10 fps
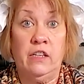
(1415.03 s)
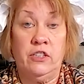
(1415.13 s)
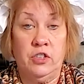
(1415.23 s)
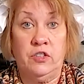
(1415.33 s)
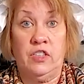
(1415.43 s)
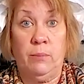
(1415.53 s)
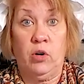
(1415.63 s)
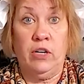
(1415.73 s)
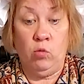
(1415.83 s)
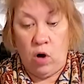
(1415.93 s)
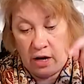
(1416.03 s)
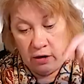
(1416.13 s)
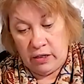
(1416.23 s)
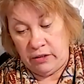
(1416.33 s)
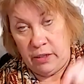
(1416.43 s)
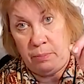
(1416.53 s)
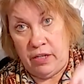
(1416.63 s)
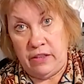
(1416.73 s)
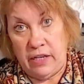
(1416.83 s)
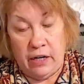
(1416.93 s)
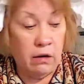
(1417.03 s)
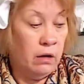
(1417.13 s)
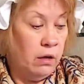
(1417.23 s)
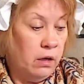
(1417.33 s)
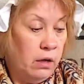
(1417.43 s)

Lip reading: then just simmer it in water and dip it in there.